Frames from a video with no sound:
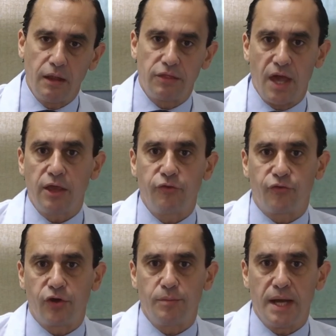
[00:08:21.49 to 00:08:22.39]
Thank you
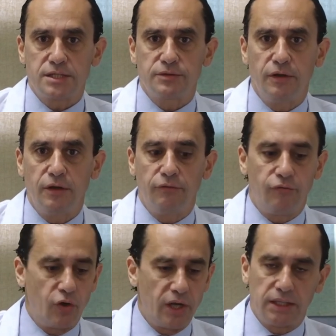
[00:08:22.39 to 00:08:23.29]
very much
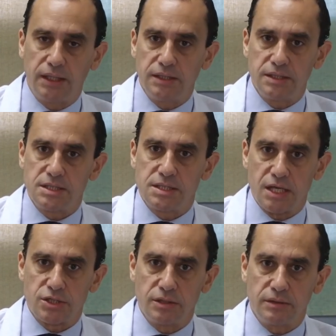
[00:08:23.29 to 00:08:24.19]
for attending this
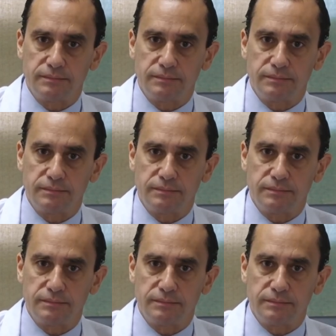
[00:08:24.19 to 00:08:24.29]
session.